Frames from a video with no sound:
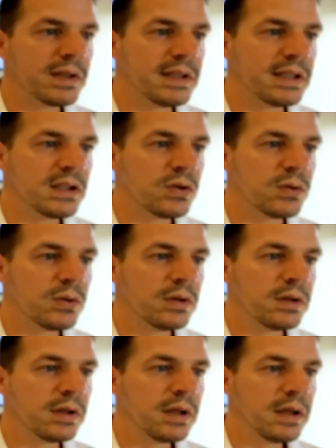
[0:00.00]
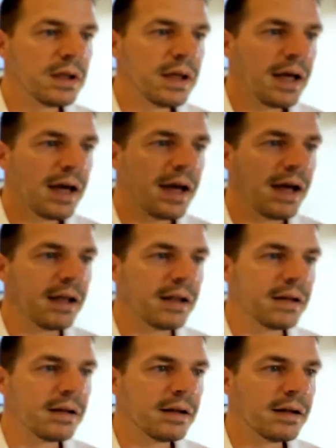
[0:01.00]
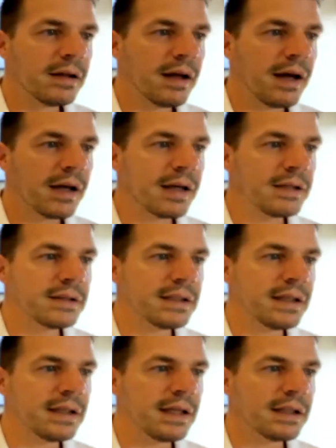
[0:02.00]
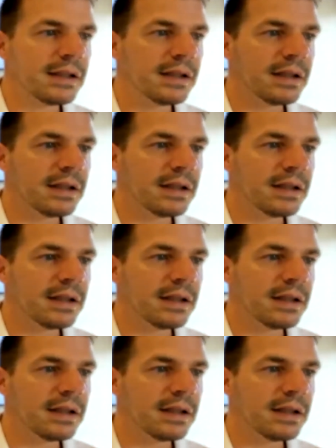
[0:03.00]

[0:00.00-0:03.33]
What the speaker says: this tool, and I can say that